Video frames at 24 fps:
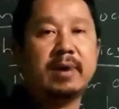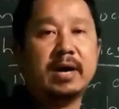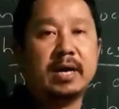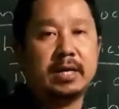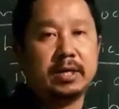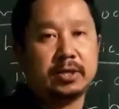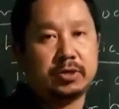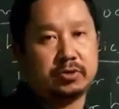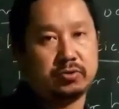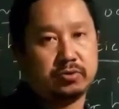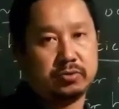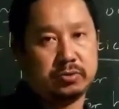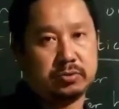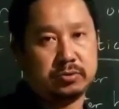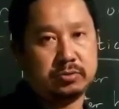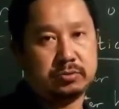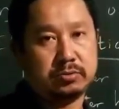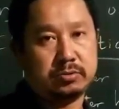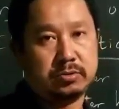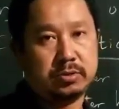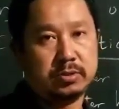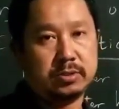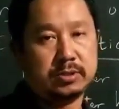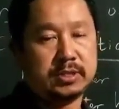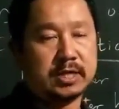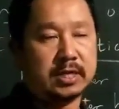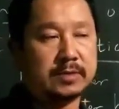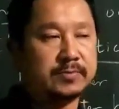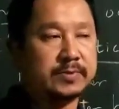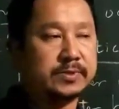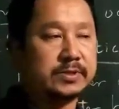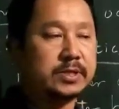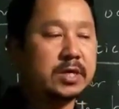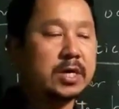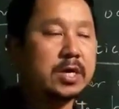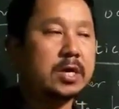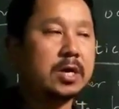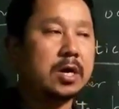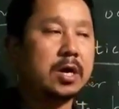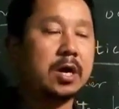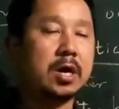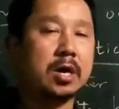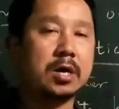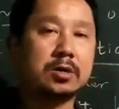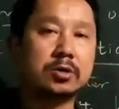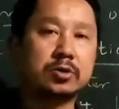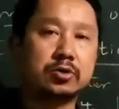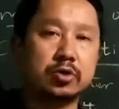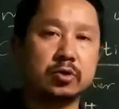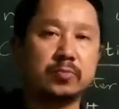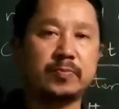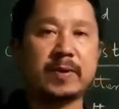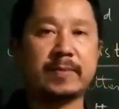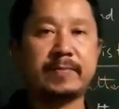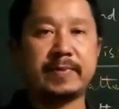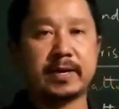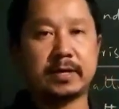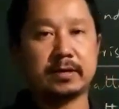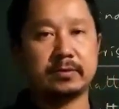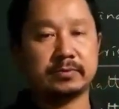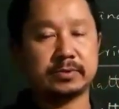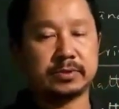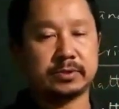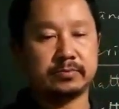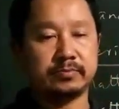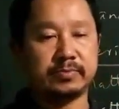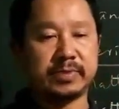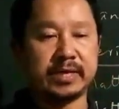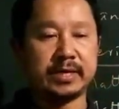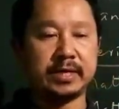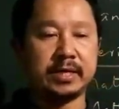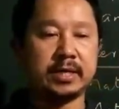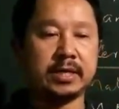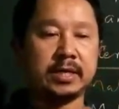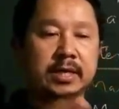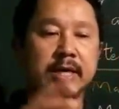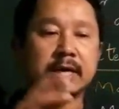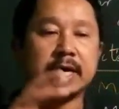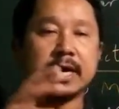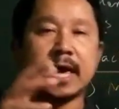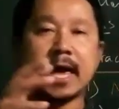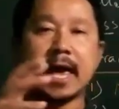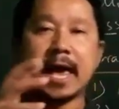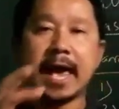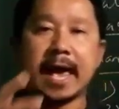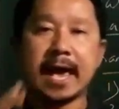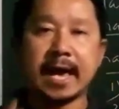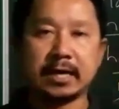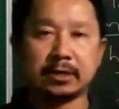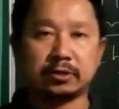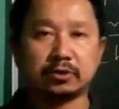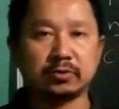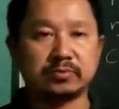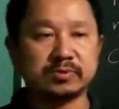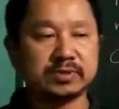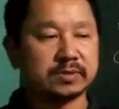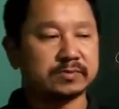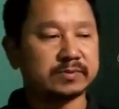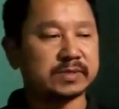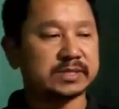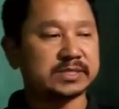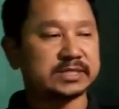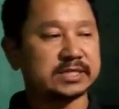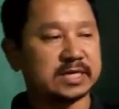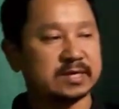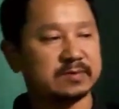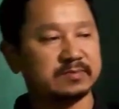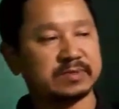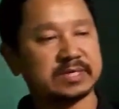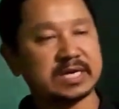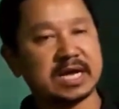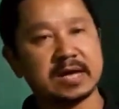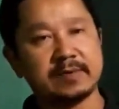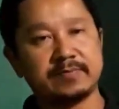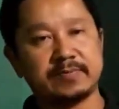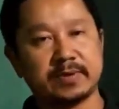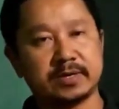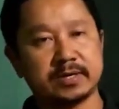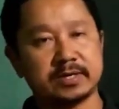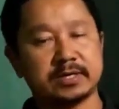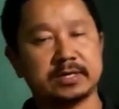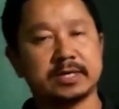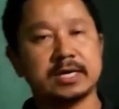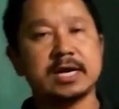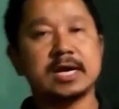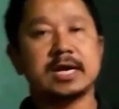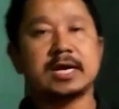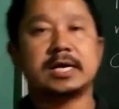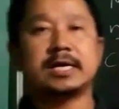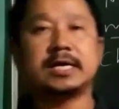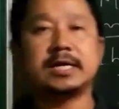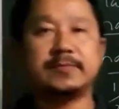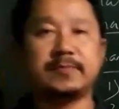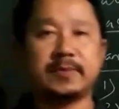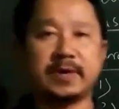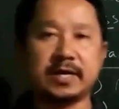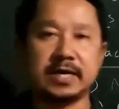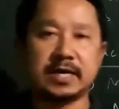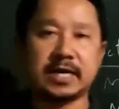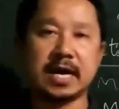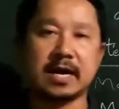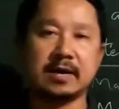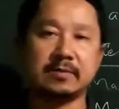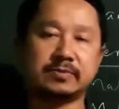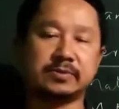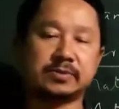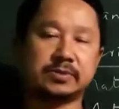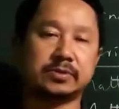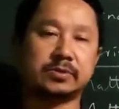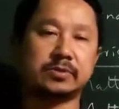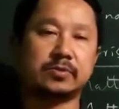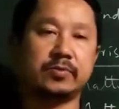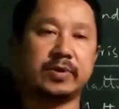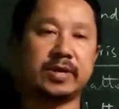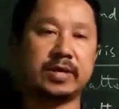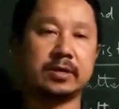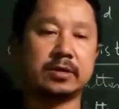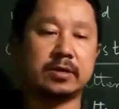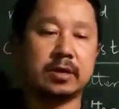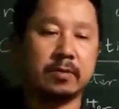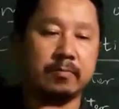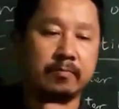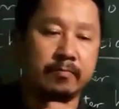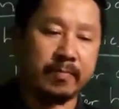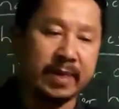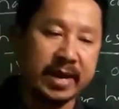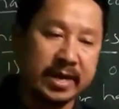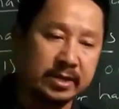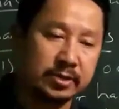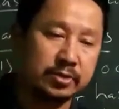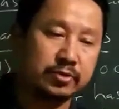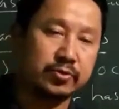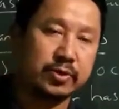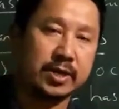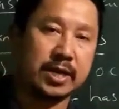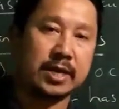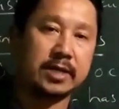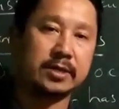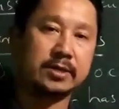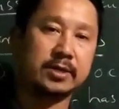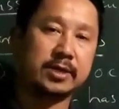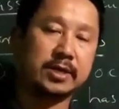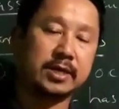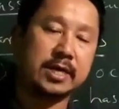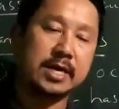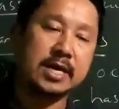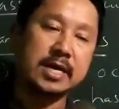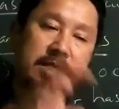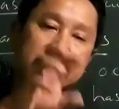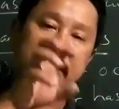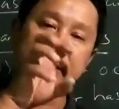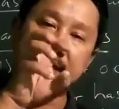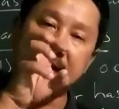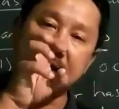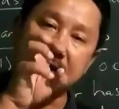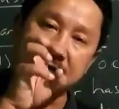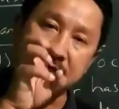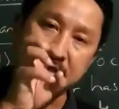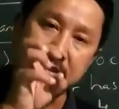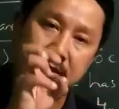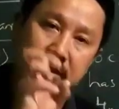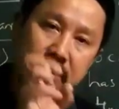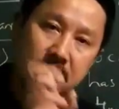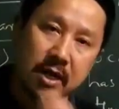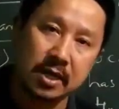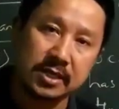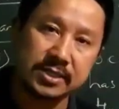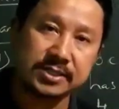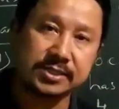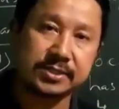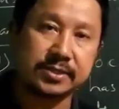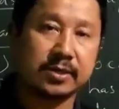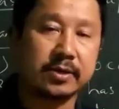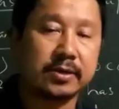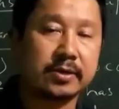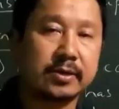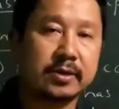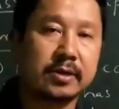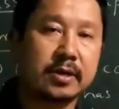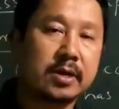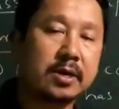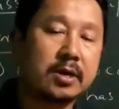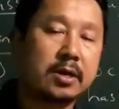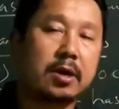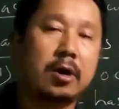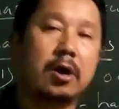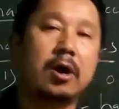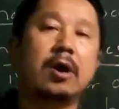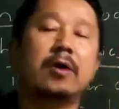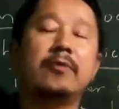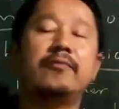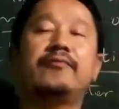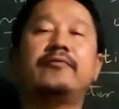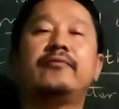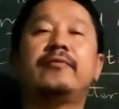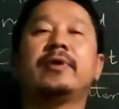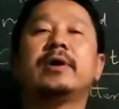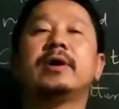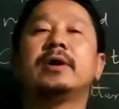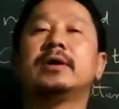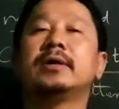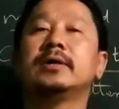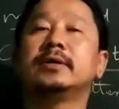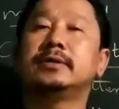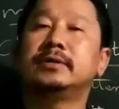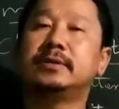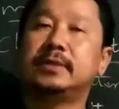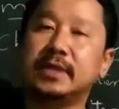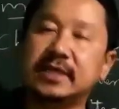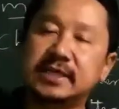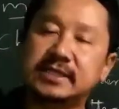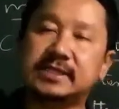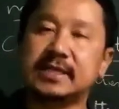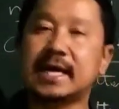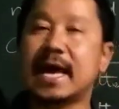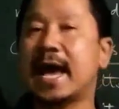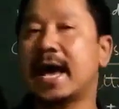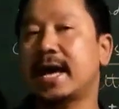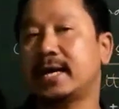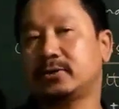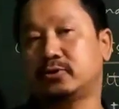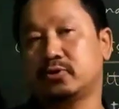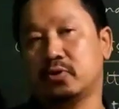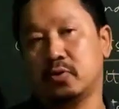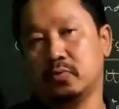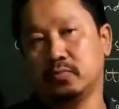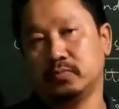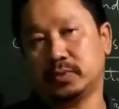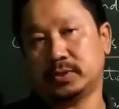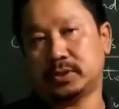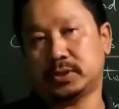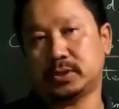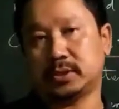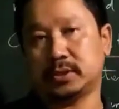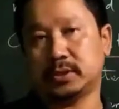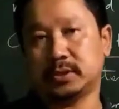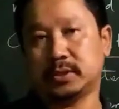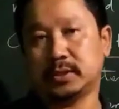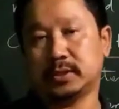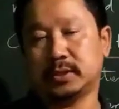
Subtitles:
molecule. That is a group of atoms. Many atoms of the same type or different types, when combined together, that cluster of these atoms